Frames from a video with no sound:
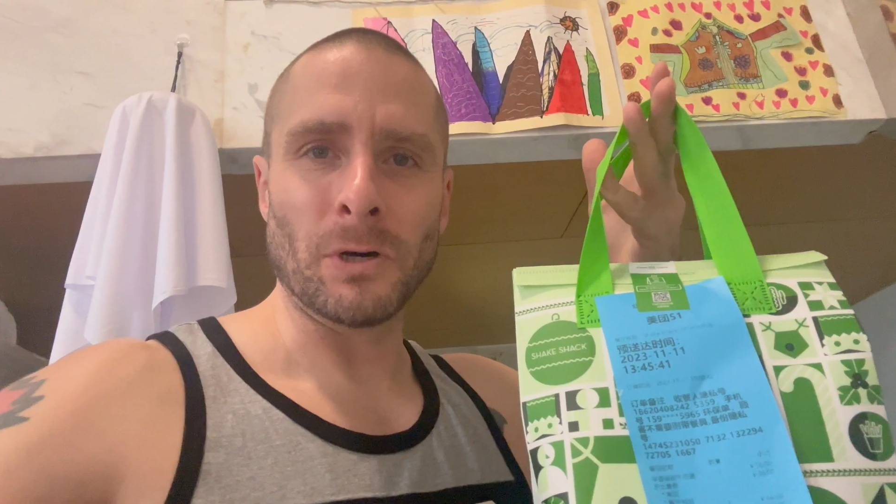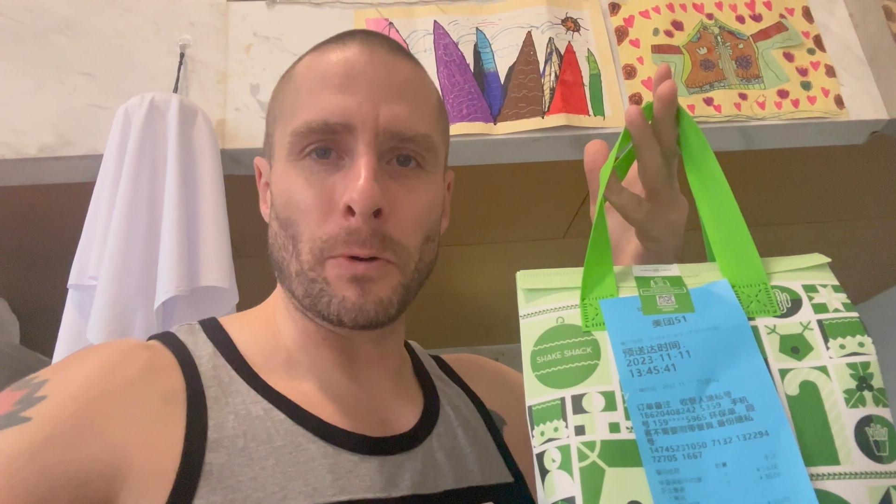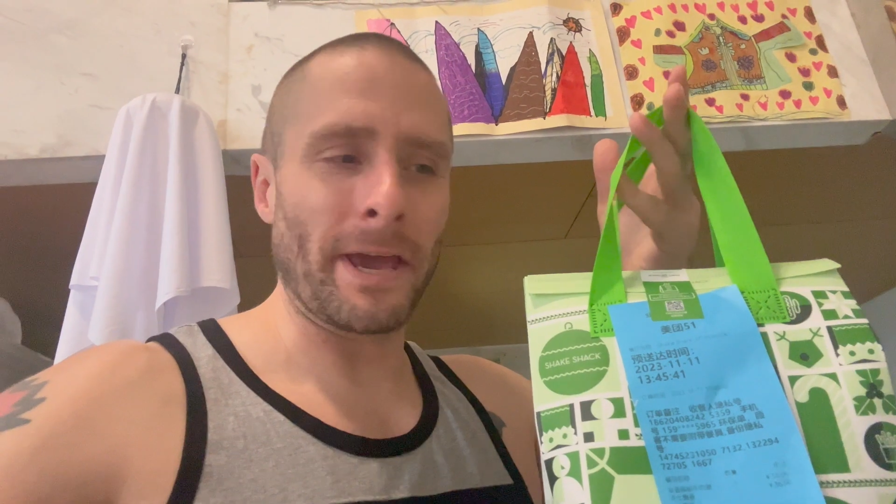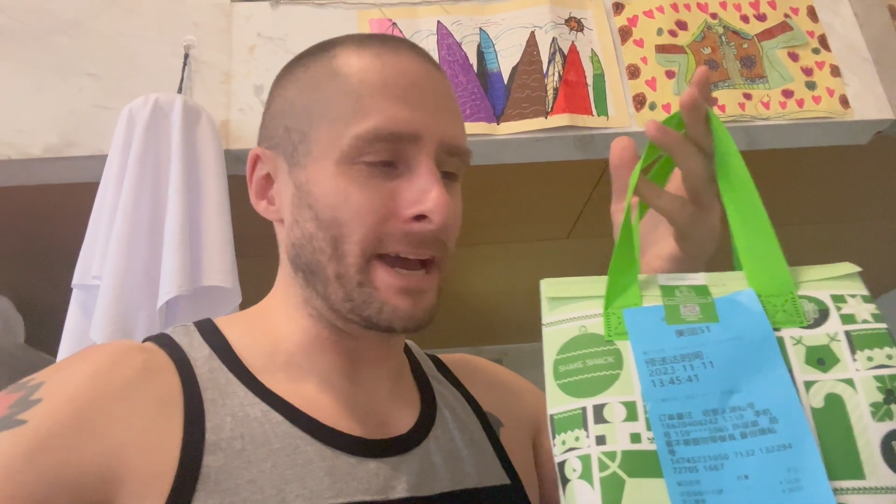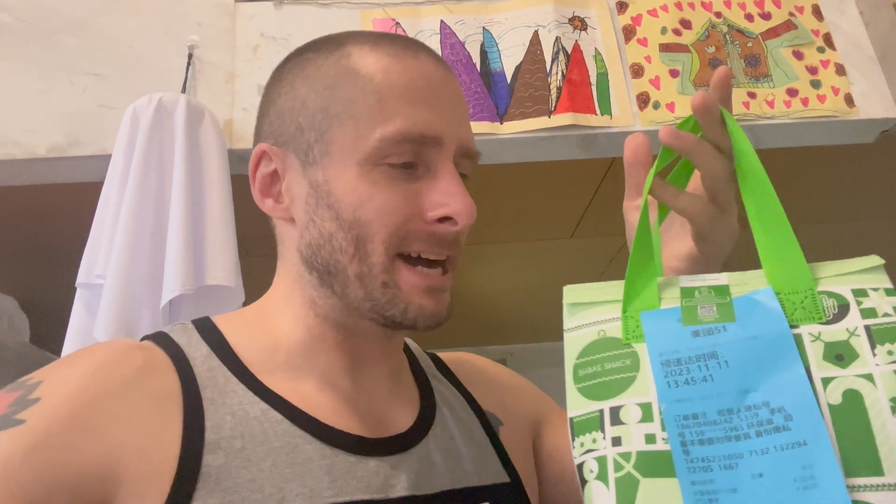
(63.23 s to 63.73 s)

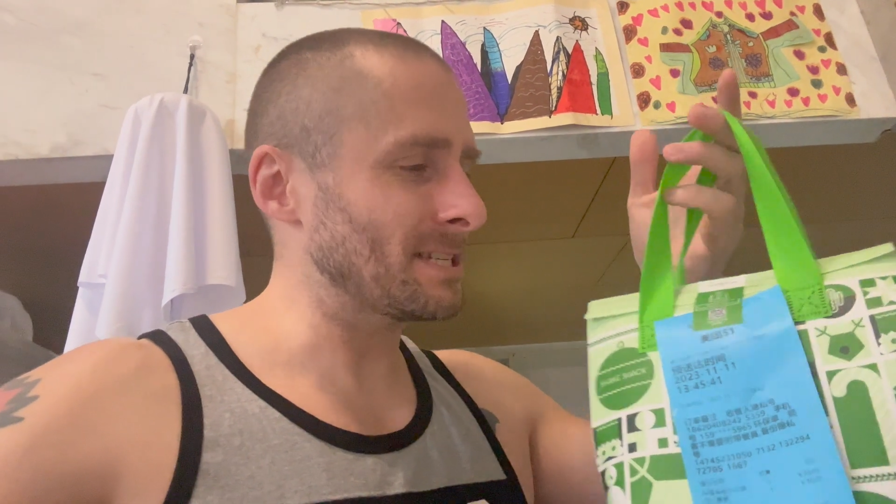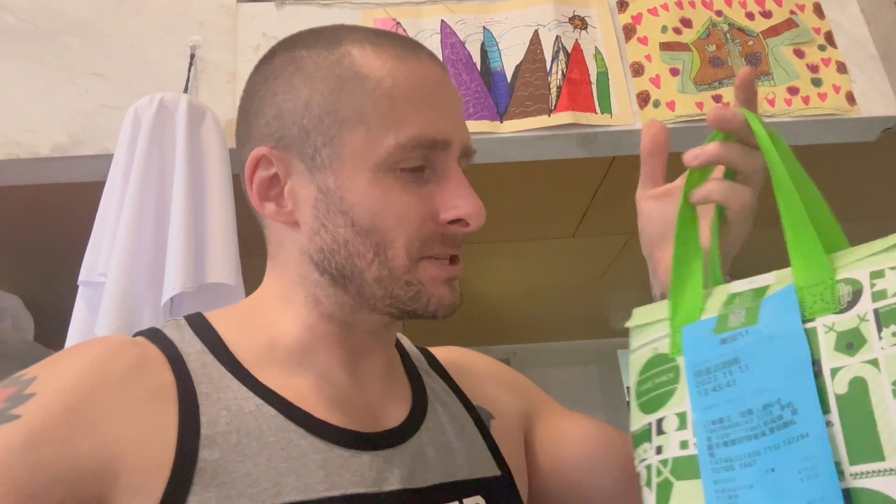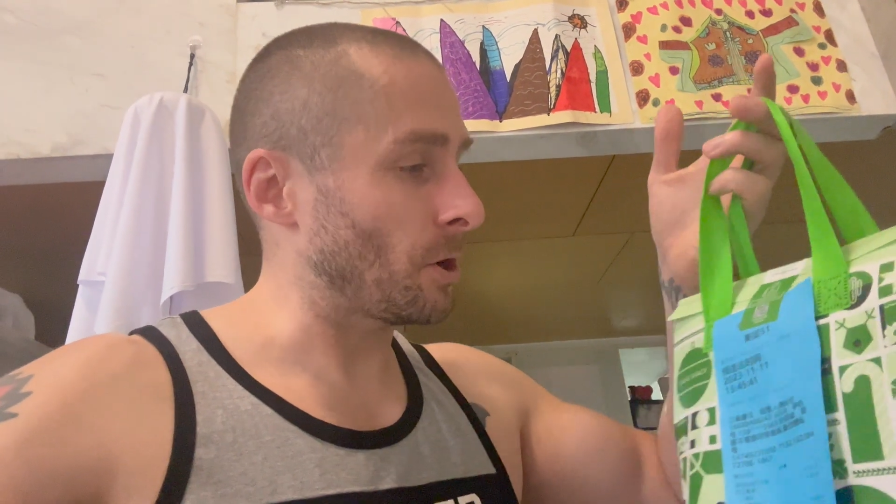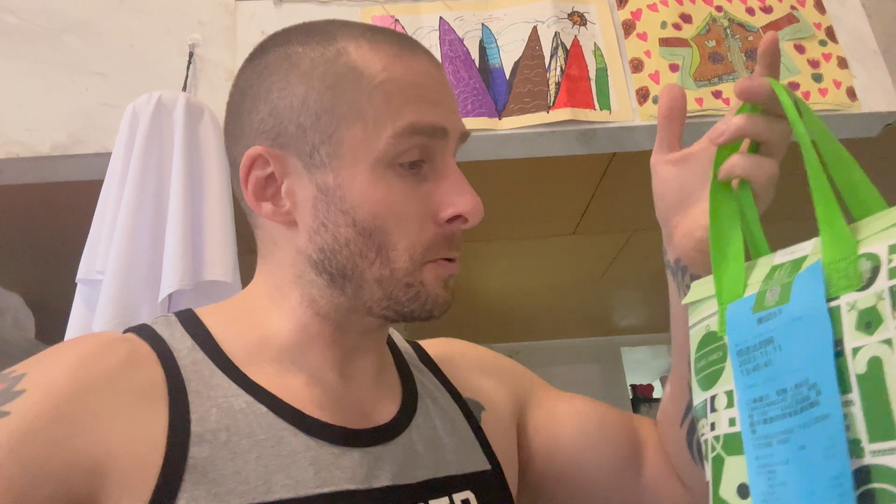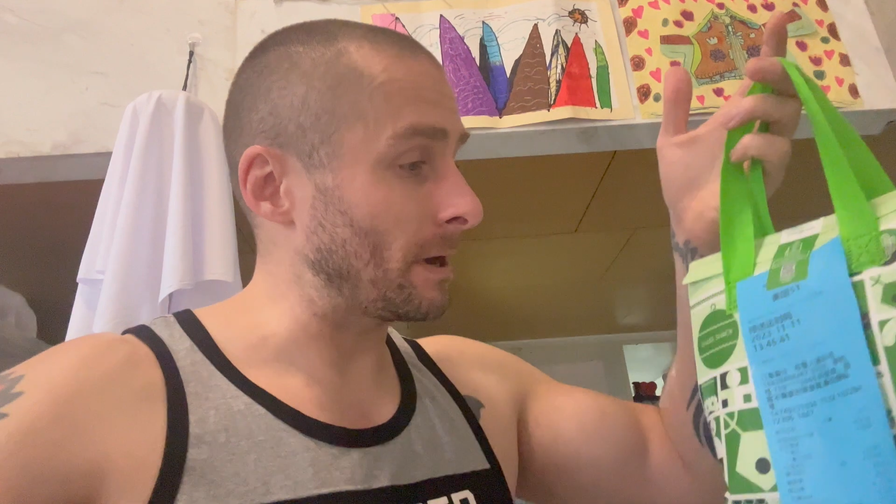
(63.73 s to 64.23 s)
Okay guys,
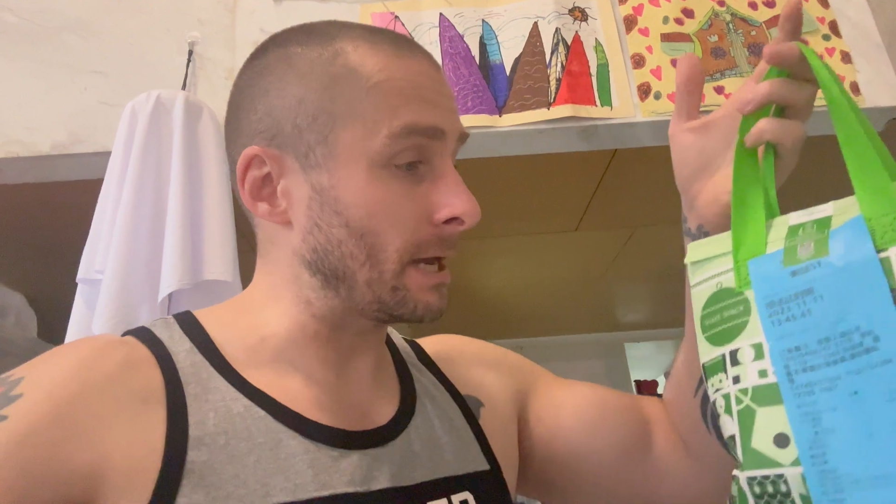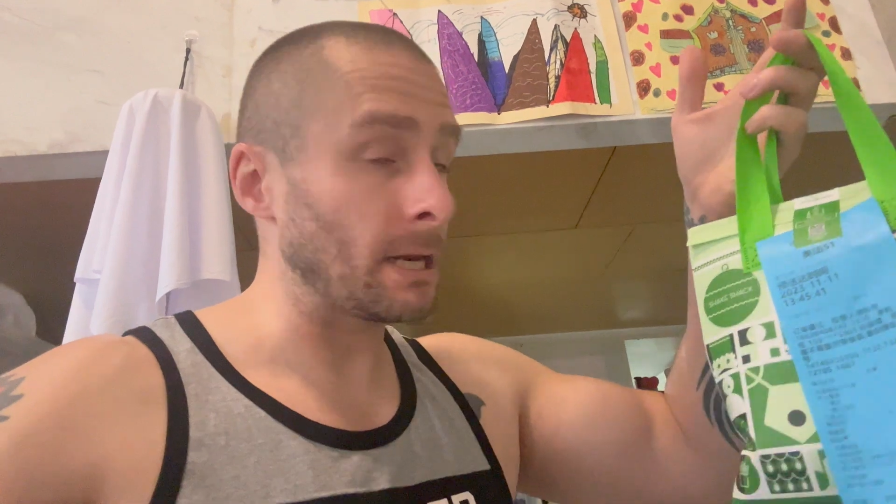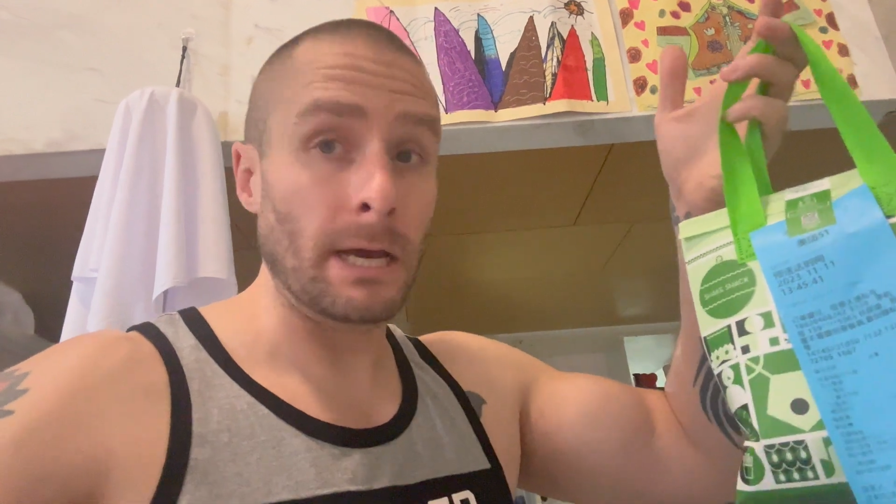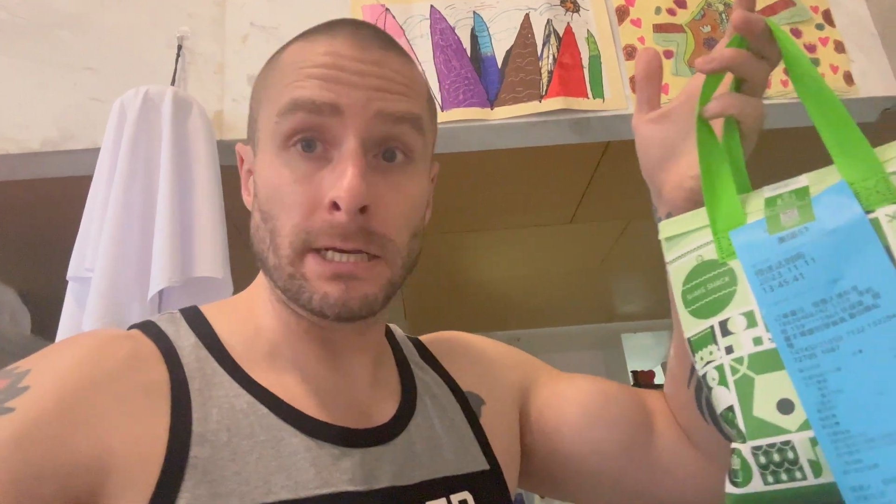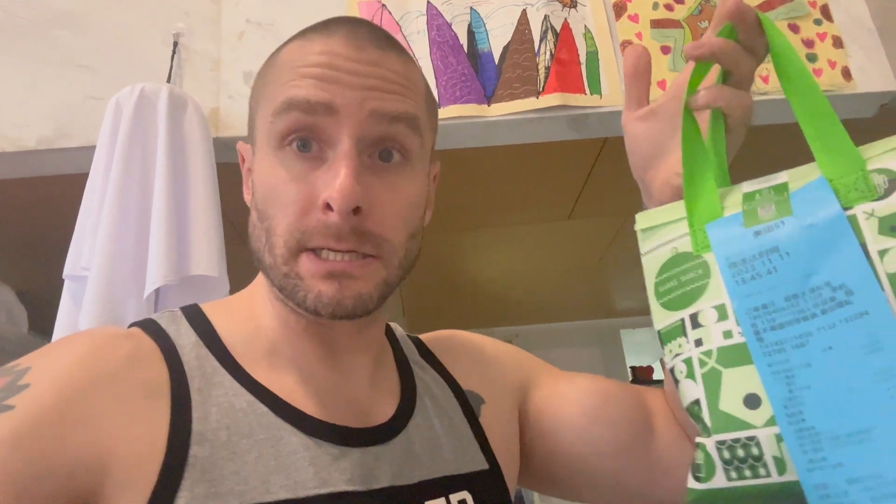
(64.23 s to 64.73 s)
so
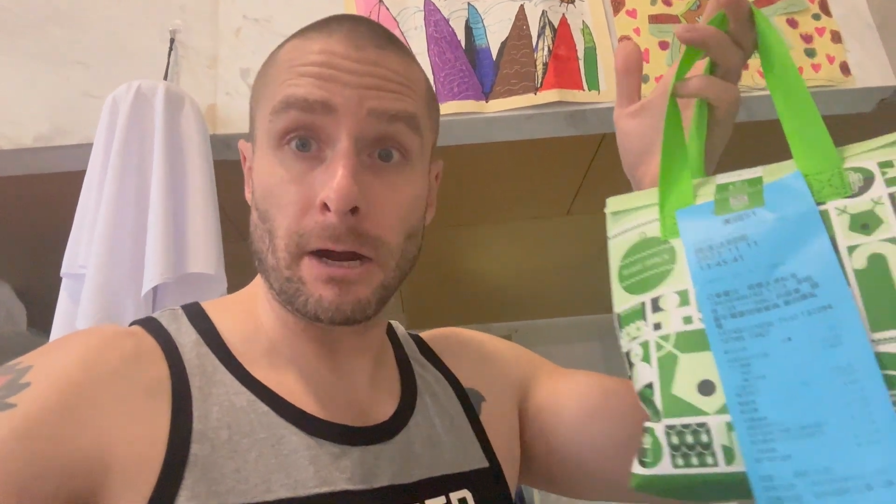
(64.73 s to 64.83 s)
it has